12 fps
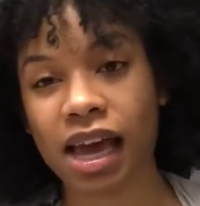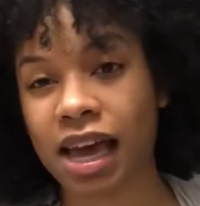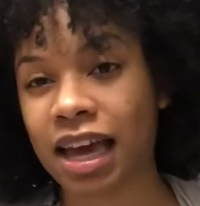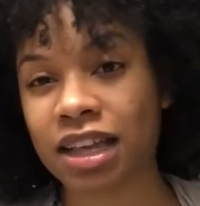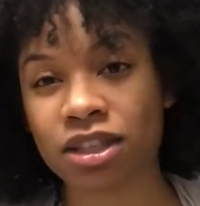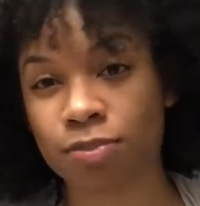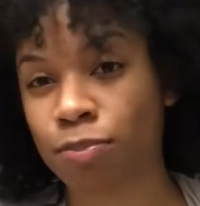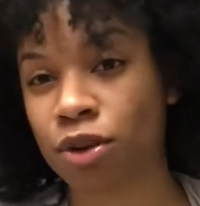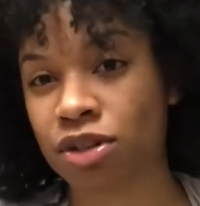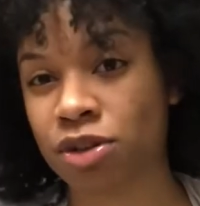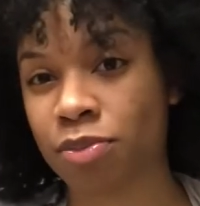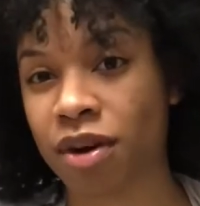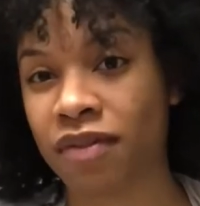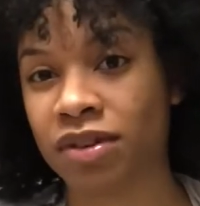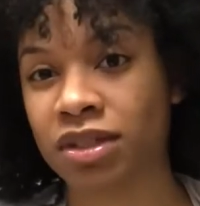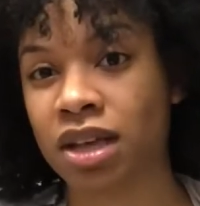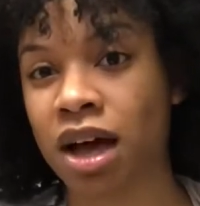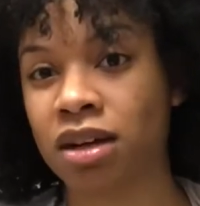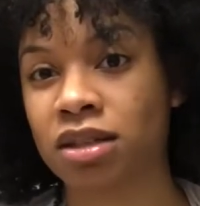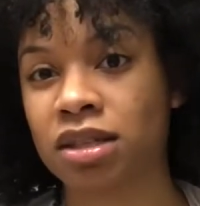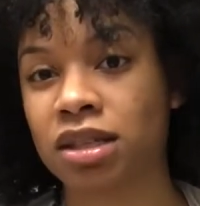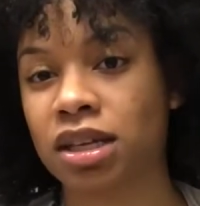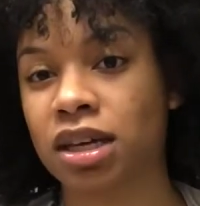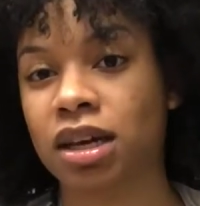It's personal preference,
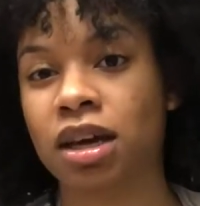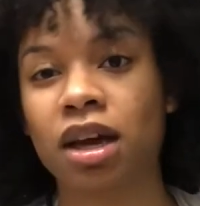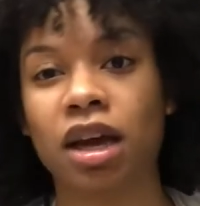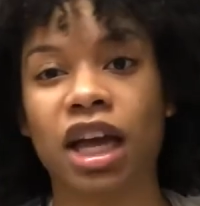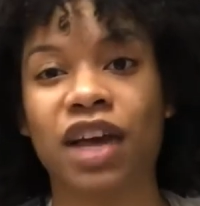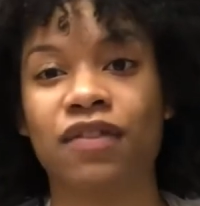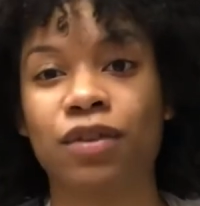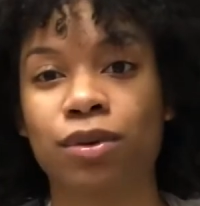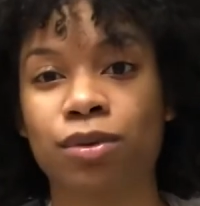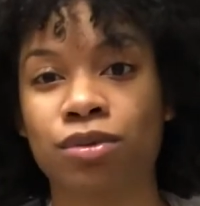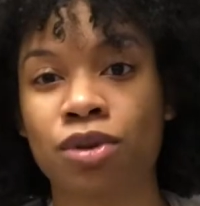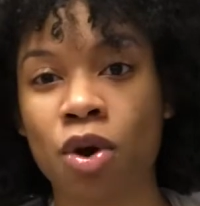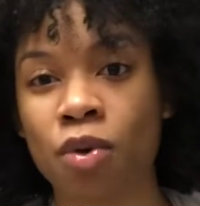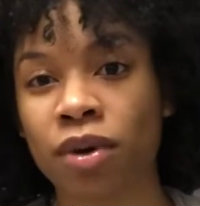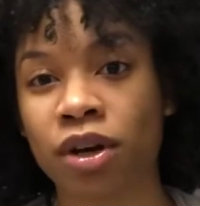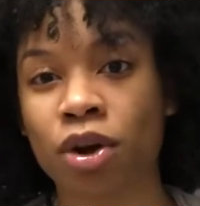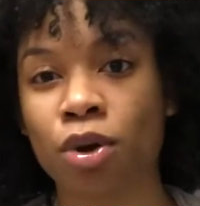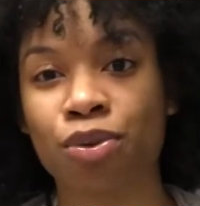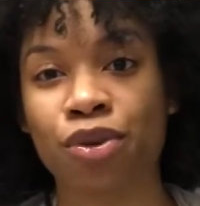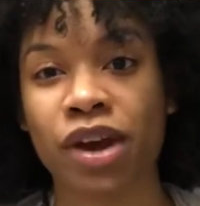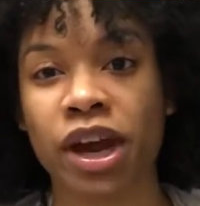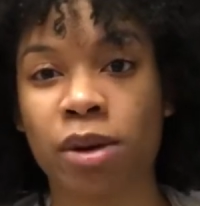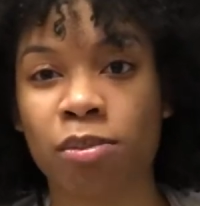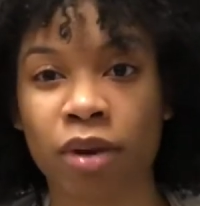honestly. If you don't want to go through your
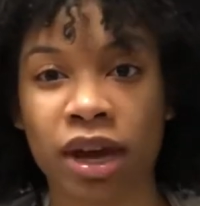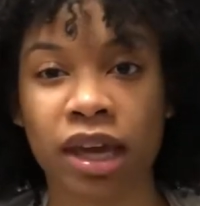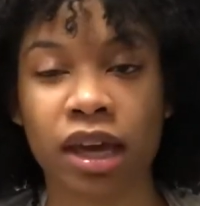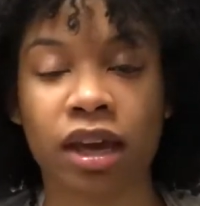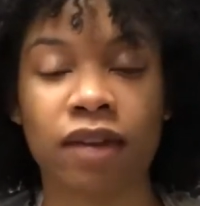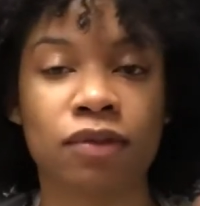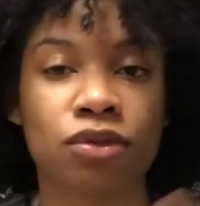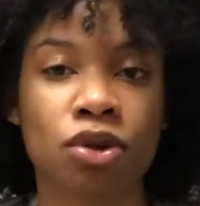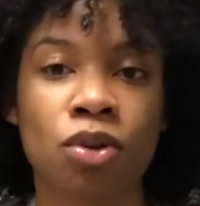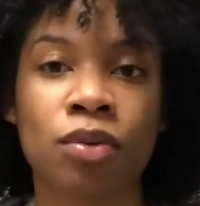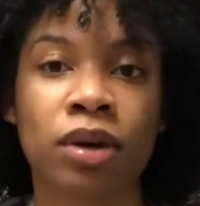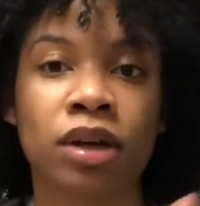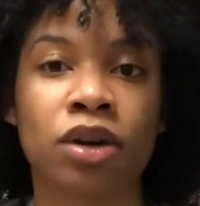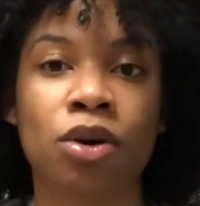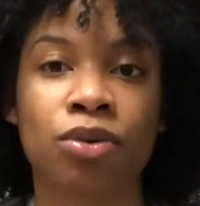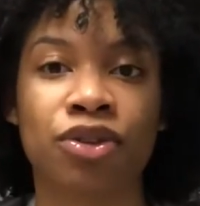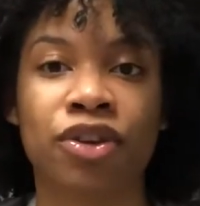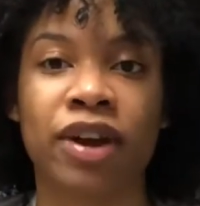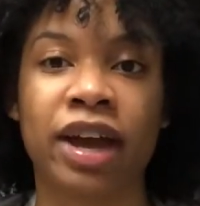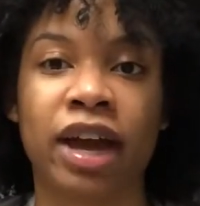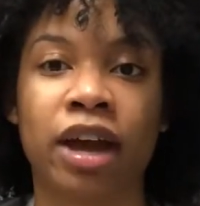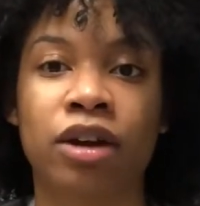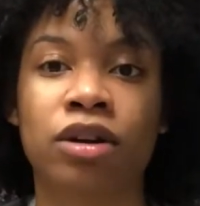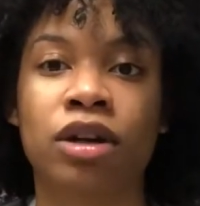hair breaking, if you don't want to go through your
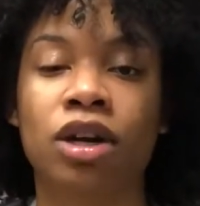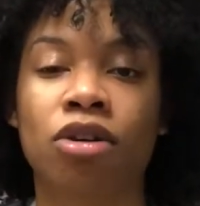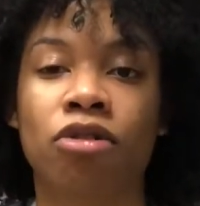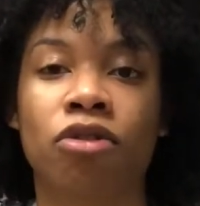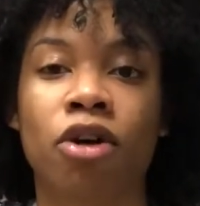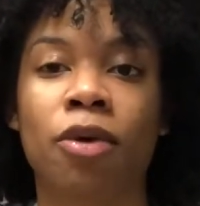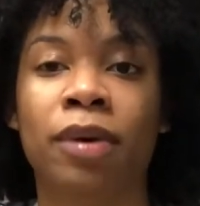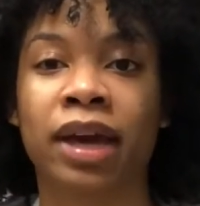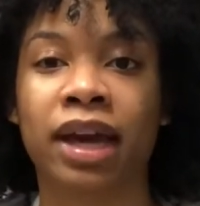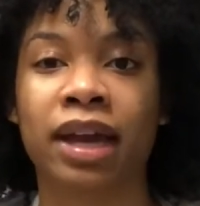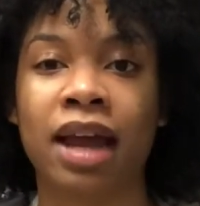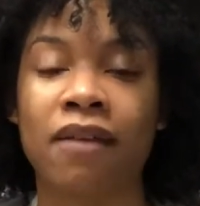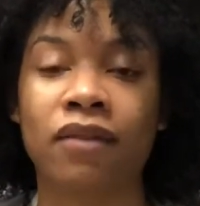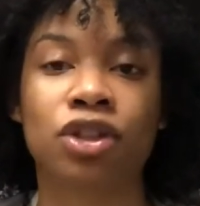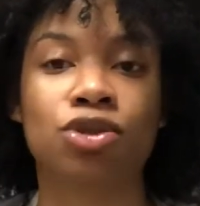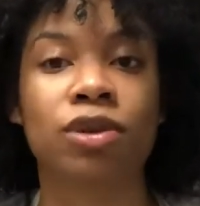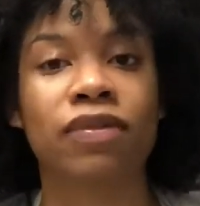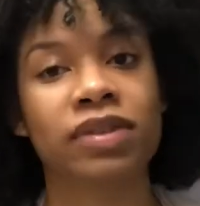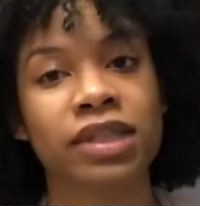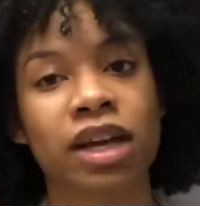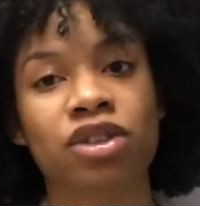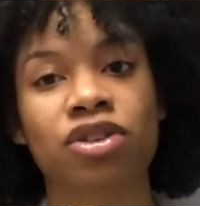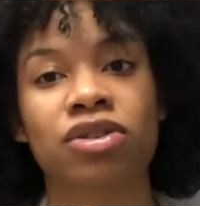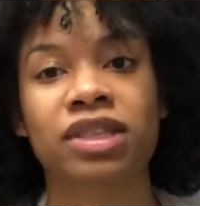hair growing and having two different
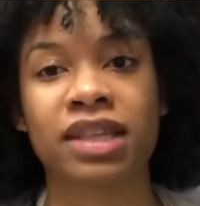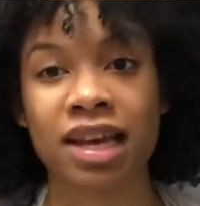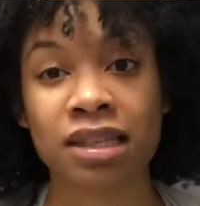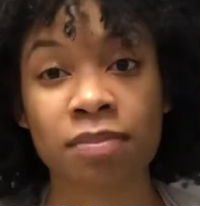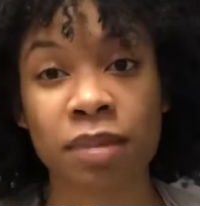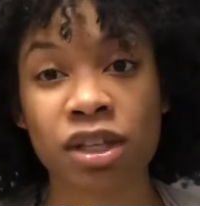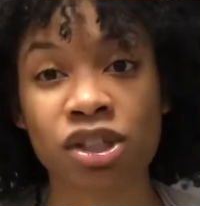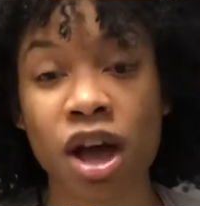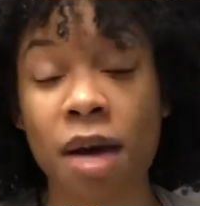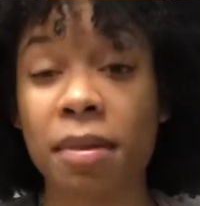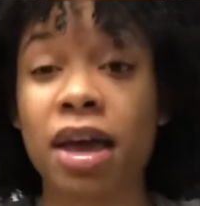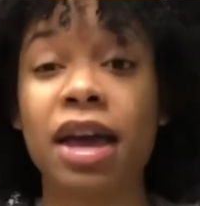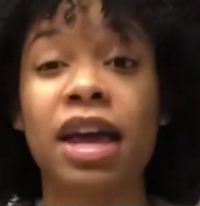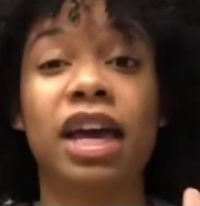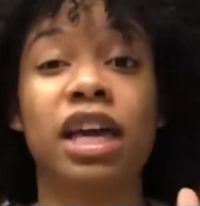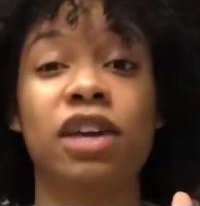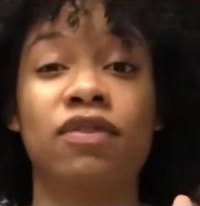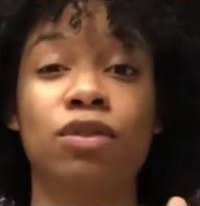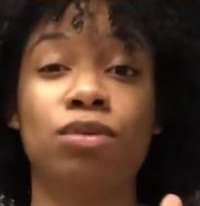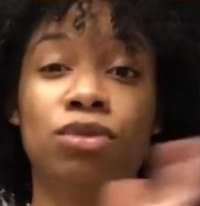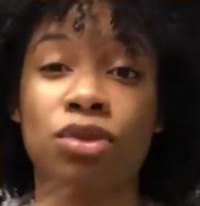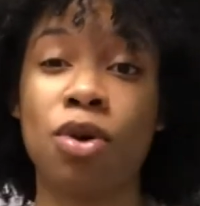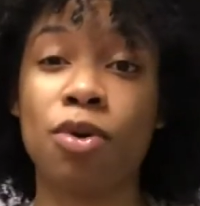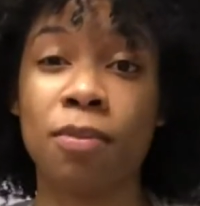textures, yes, big chop. If you
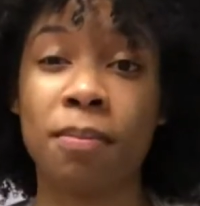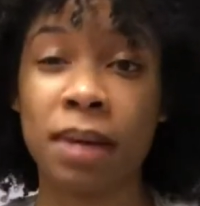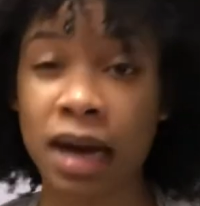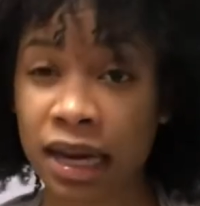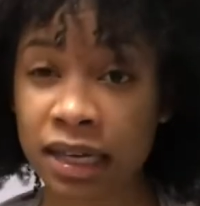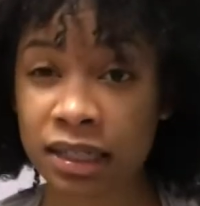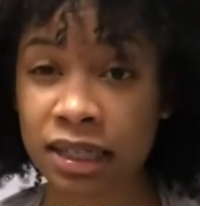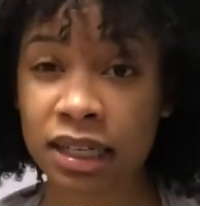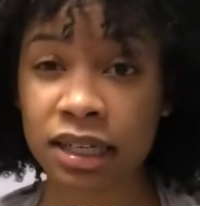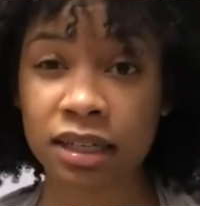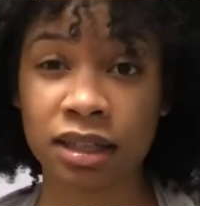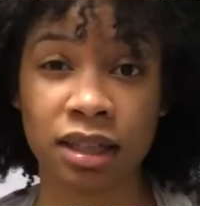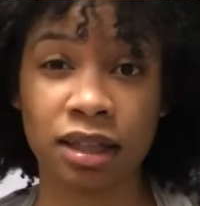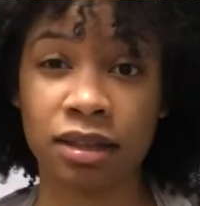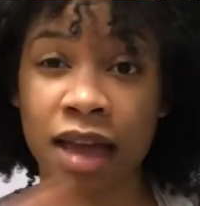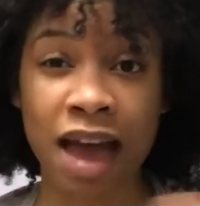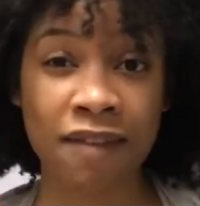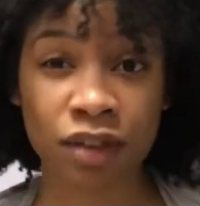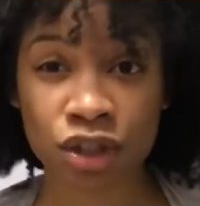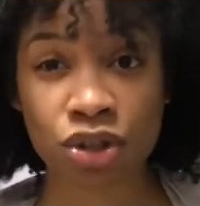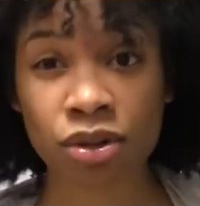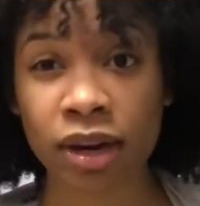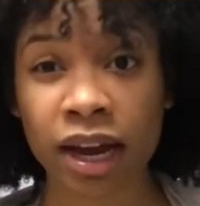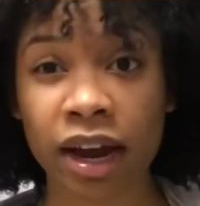don't mind it, having a
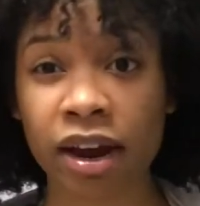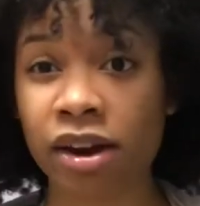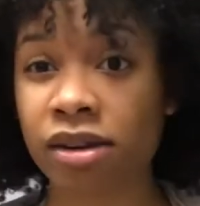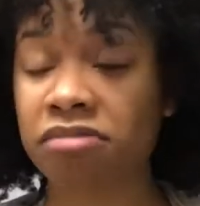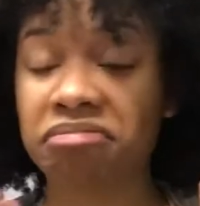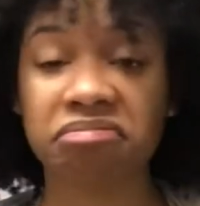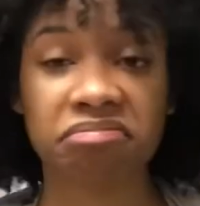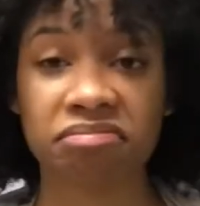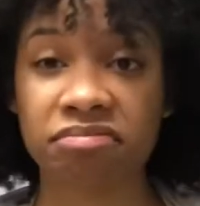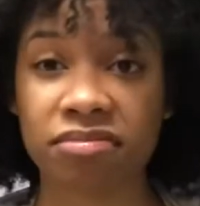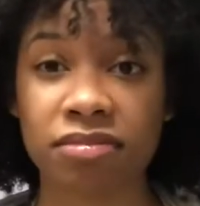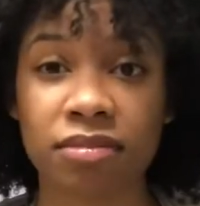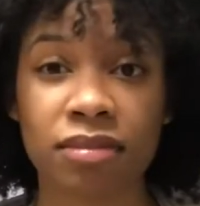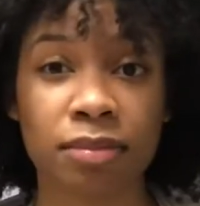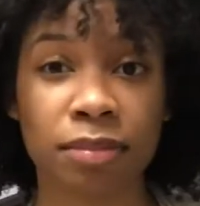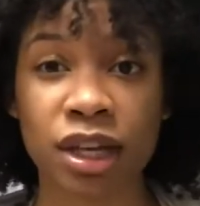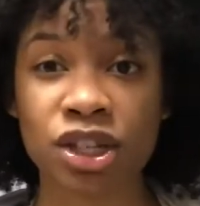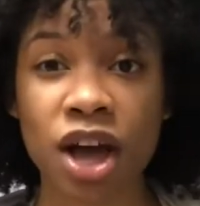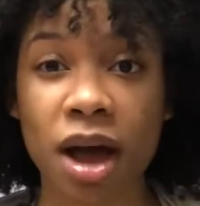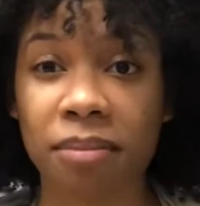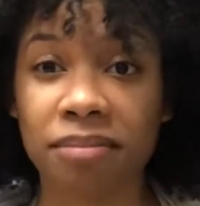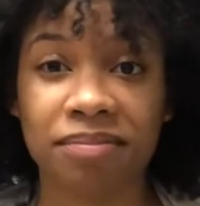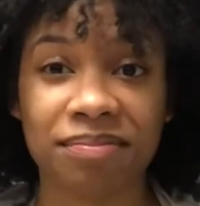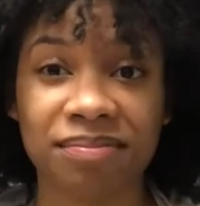short hair, big chop.
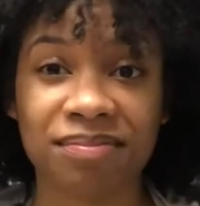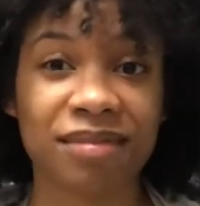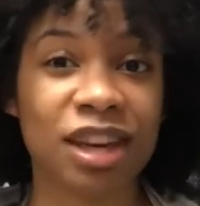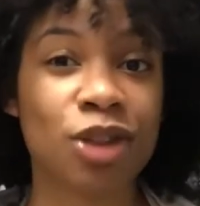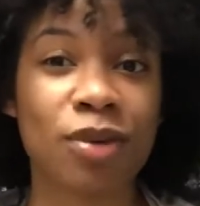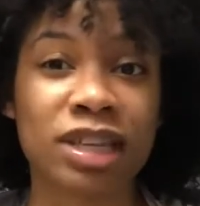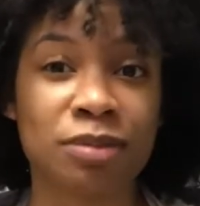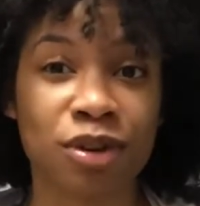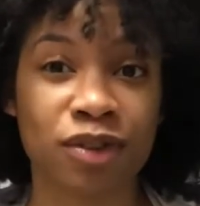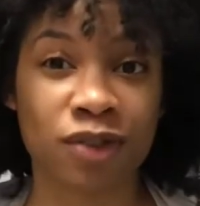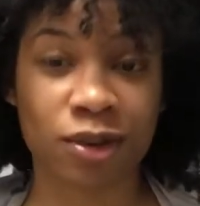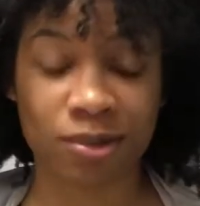Either way is beautiful.